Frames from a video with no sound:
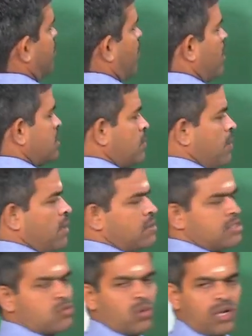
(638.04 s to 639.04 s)
Possibly
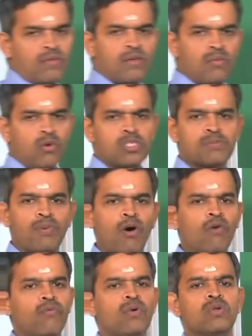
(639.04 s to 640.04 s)
this is one of the most
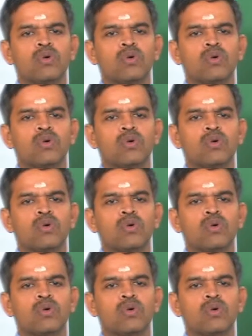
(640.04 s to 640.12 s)
powerful